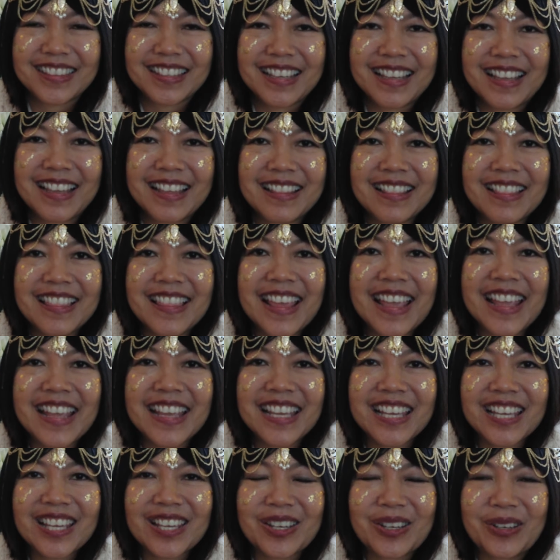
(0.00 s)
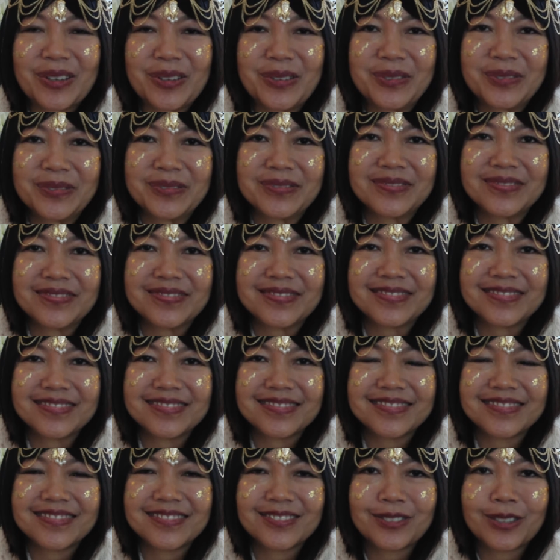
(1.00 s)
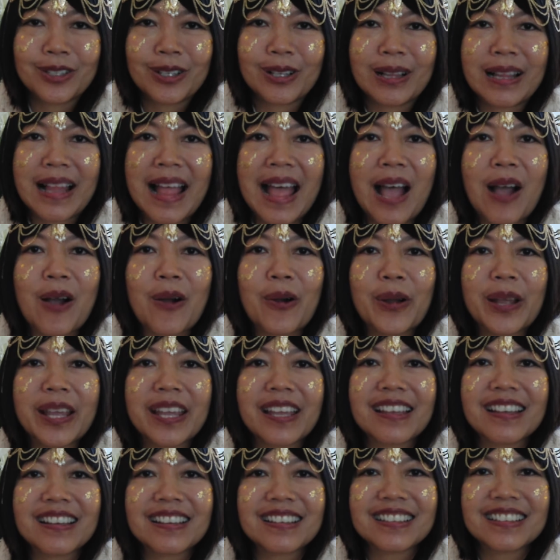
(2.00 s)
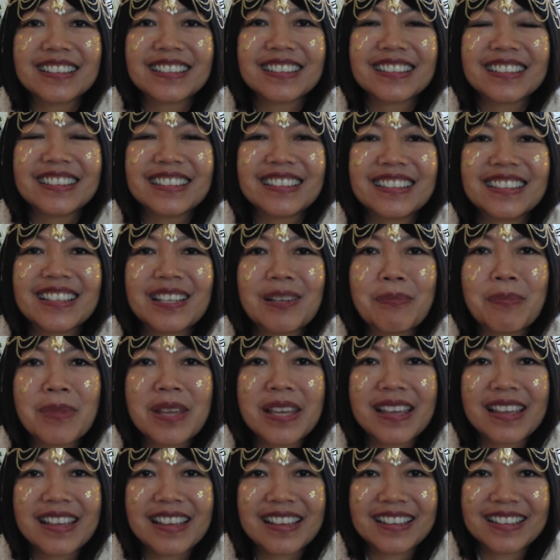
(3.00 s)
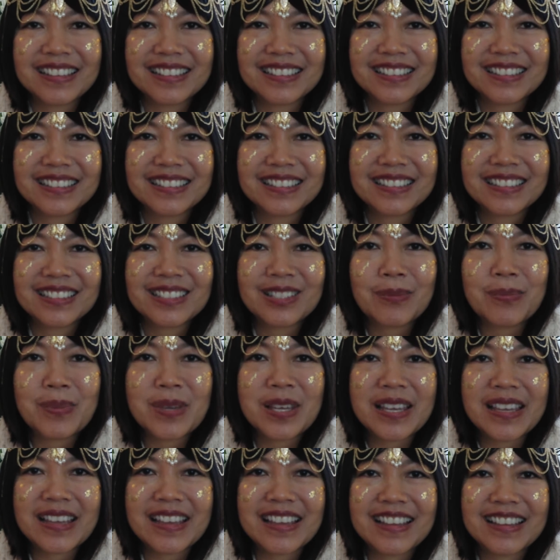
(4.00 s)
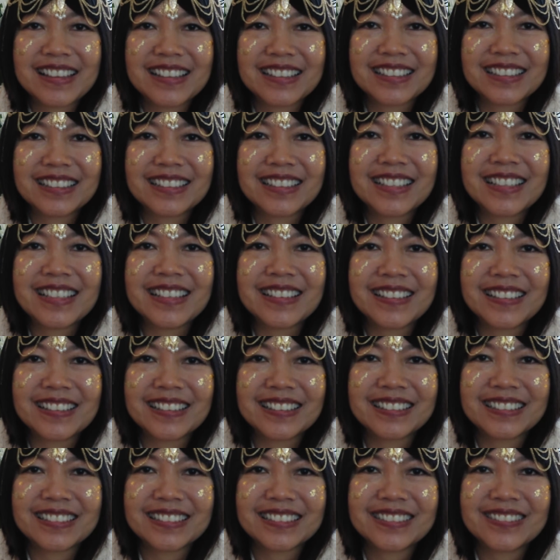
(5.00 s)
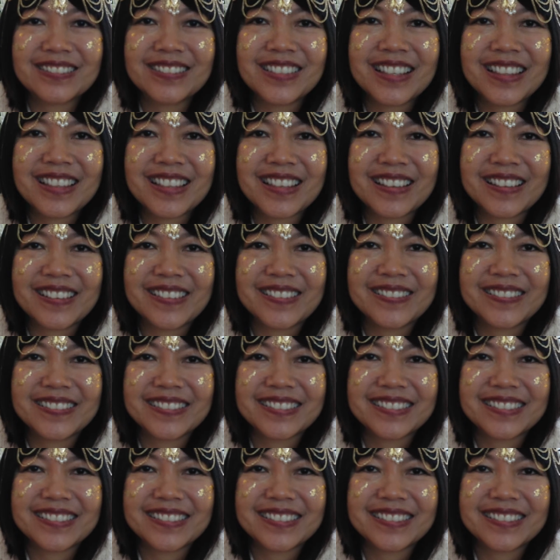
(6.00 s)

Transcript: And thank you for allowing me to be here with you,